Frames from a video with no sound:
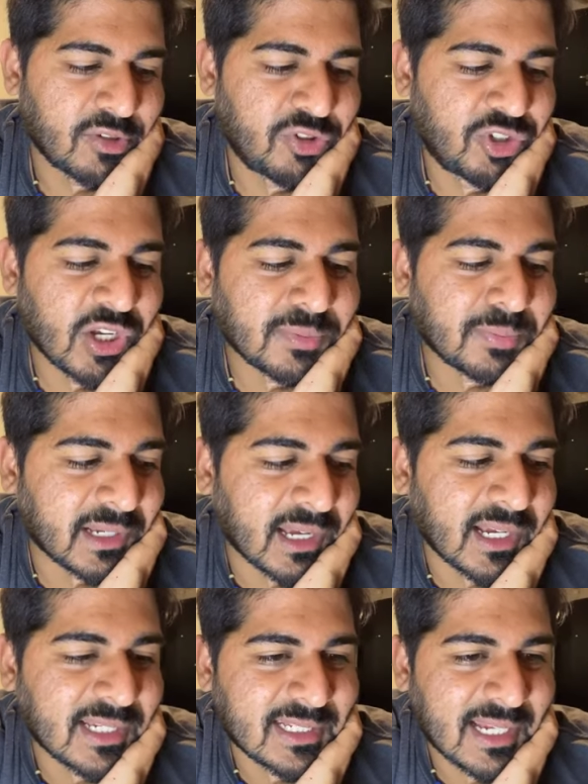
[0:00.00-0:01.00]
Just
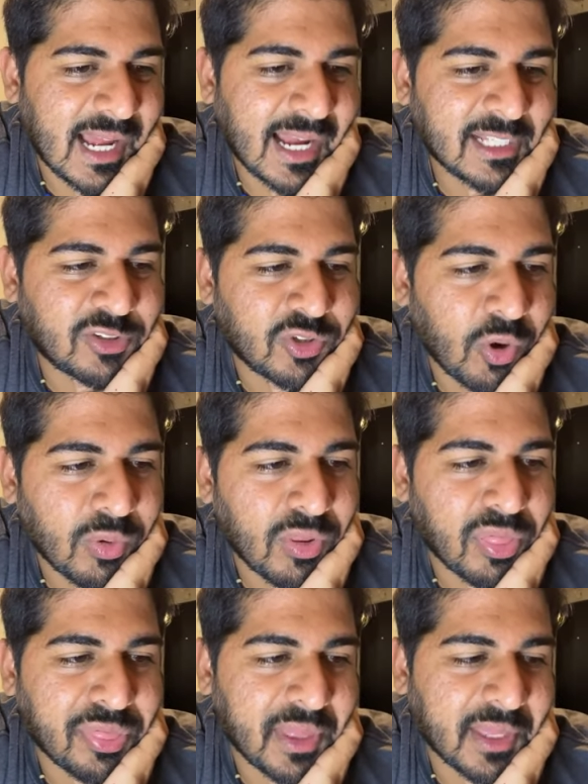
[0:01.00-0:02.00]
because I
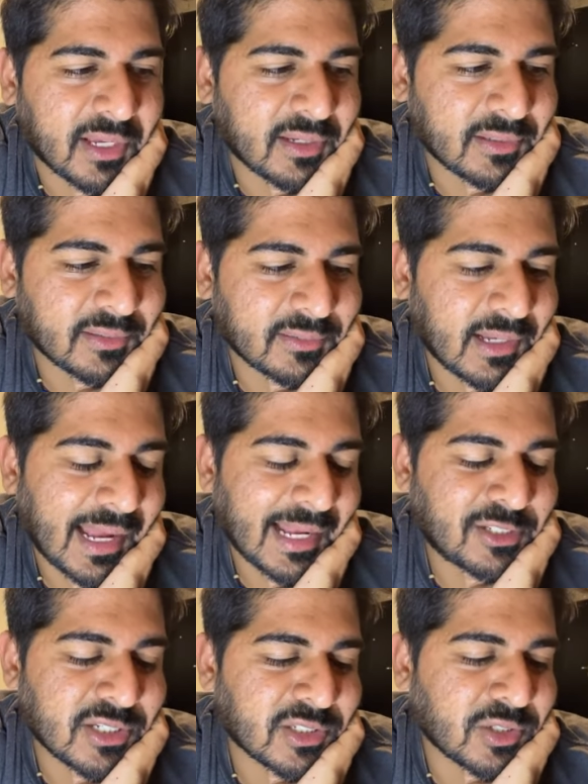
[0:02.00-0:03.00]

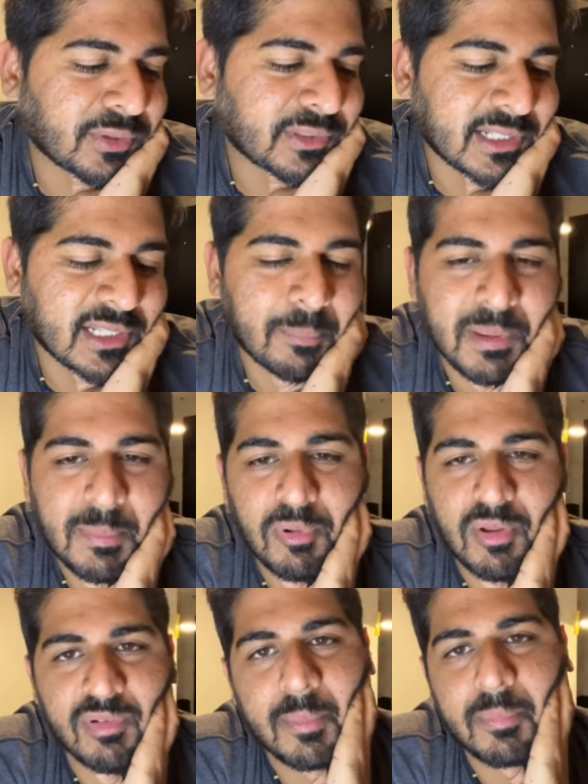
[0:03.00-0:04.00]
just don't think the people
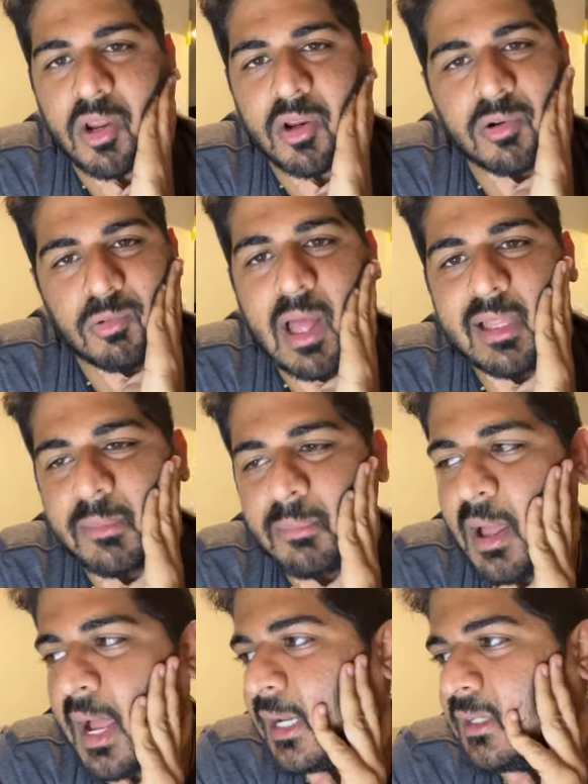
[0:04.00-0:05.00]
of Lebanon are rallied
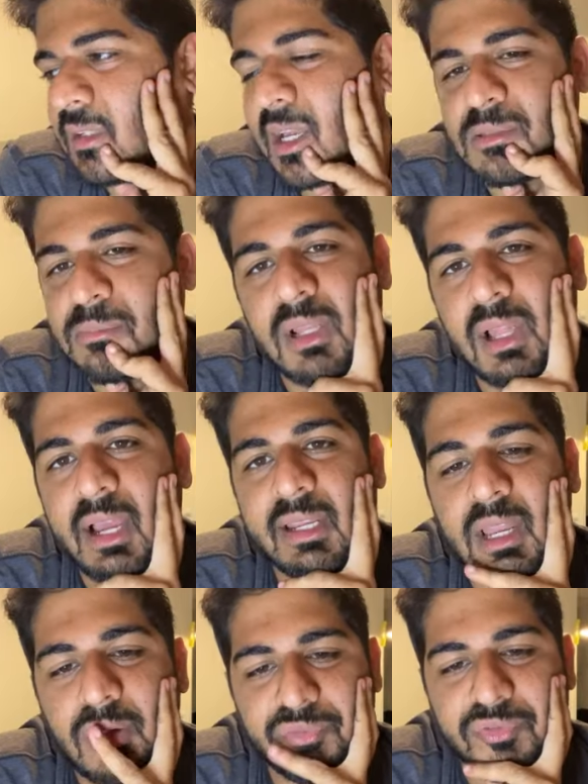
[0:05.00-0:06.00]
behind Hezbollah
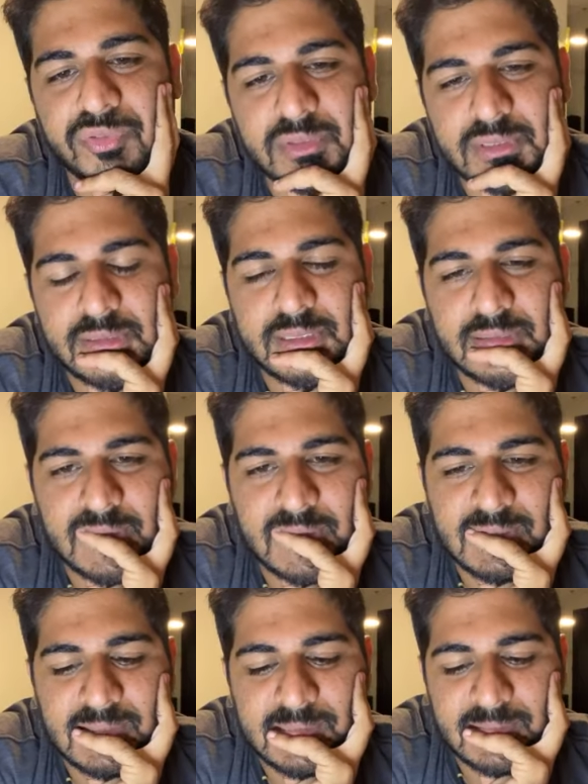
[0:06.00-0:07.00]
enough.
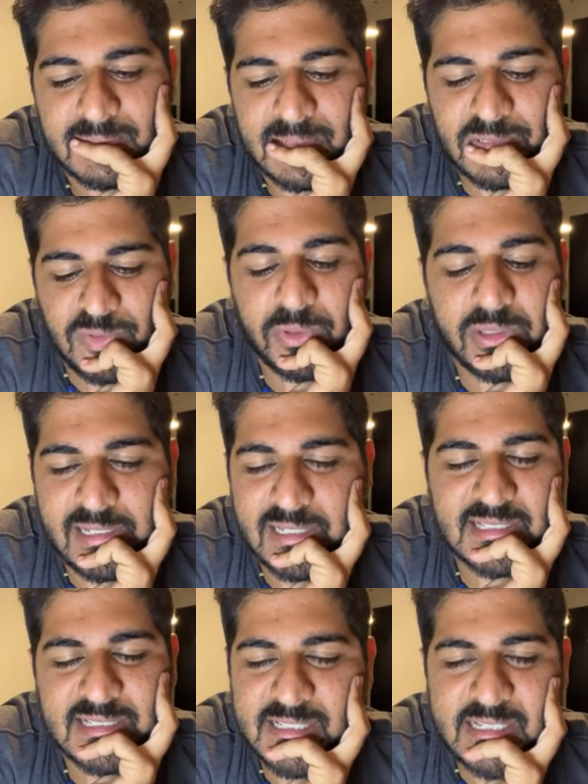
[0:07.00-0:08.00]
It really
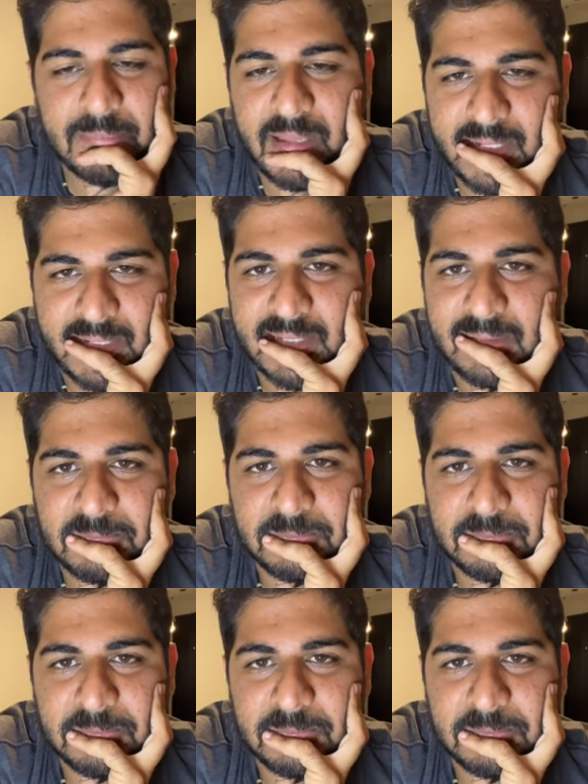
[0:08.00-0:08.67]
doesn't seem like it.